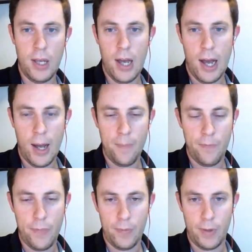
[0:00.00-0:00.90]

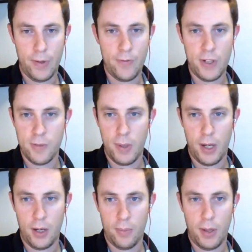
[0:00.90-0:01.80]
50-50s
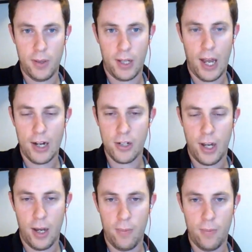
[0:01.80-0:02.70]
being the cash
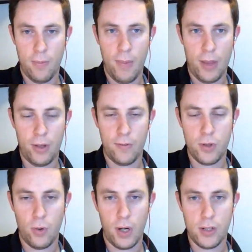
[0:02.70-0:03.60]
game method of
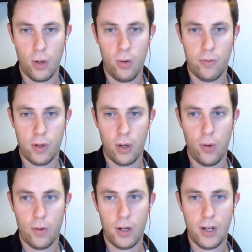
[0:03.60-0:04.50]
choice
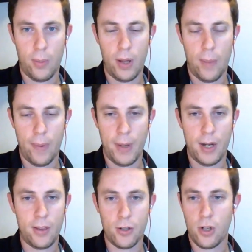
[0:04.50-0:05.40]
over a double up. I
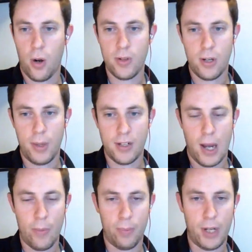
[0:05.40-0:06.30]
mean, there's always going to be a
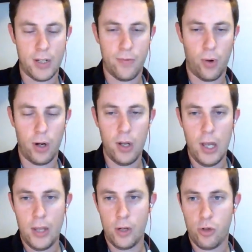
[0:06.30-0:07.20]
time and place for
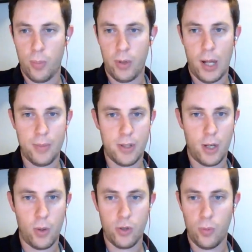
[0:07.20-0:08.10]
the triple ups, the
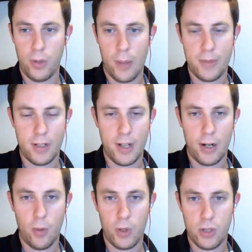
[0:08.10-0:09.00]
quadruple ups, et
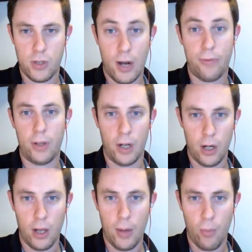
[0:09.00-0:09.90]
cetera, which definitely are
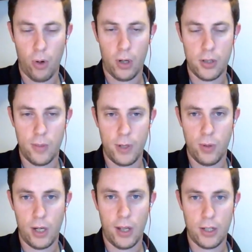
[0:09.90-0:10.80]
a lot more to be
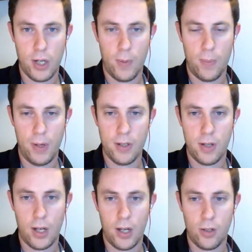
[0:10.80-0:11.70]
treated like
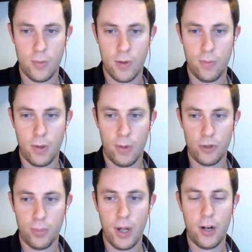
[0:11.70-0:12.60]
GPPs in terms of the
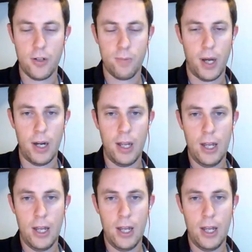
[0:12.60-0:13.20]
multipliers. But